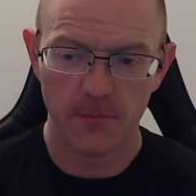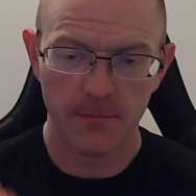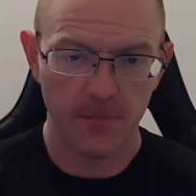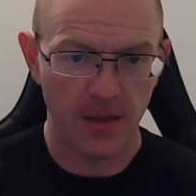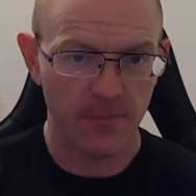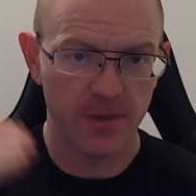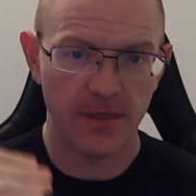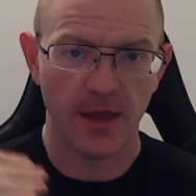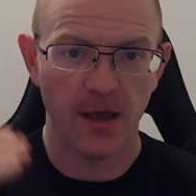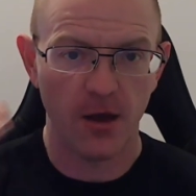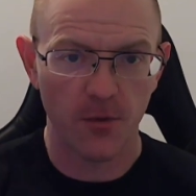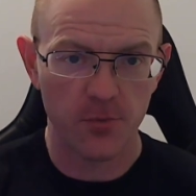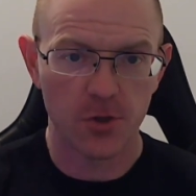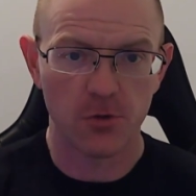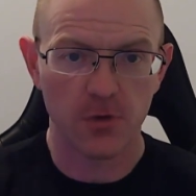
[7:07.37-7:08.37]
maybe that
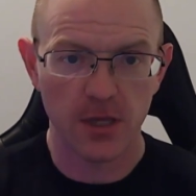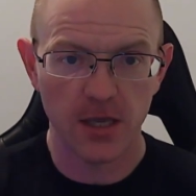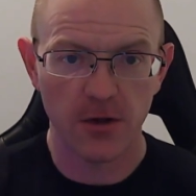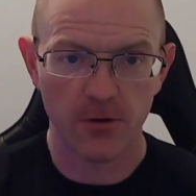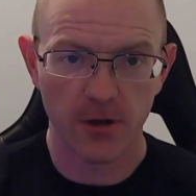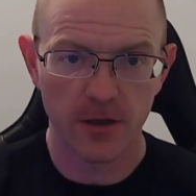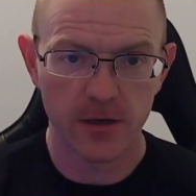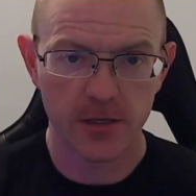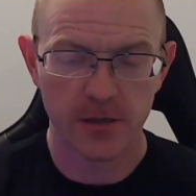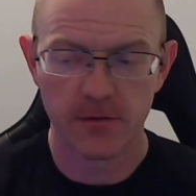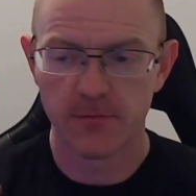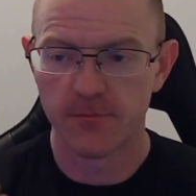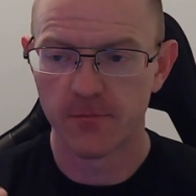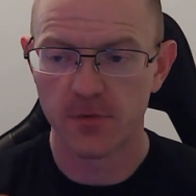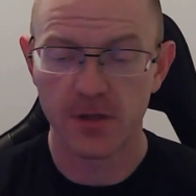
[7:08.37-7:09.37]
helps you hear it.
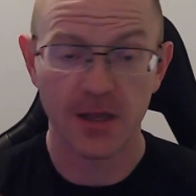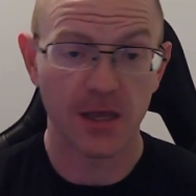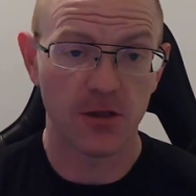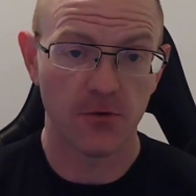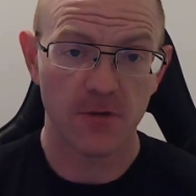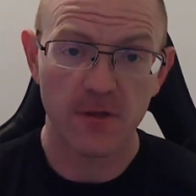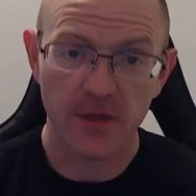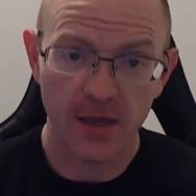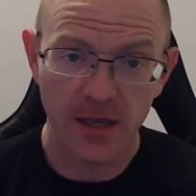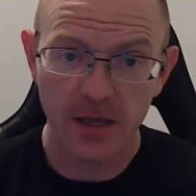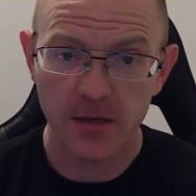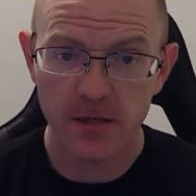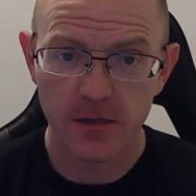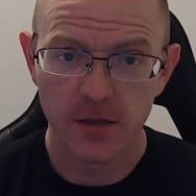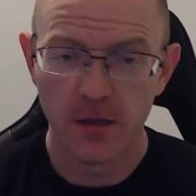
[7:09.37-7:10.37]
Can you sing it?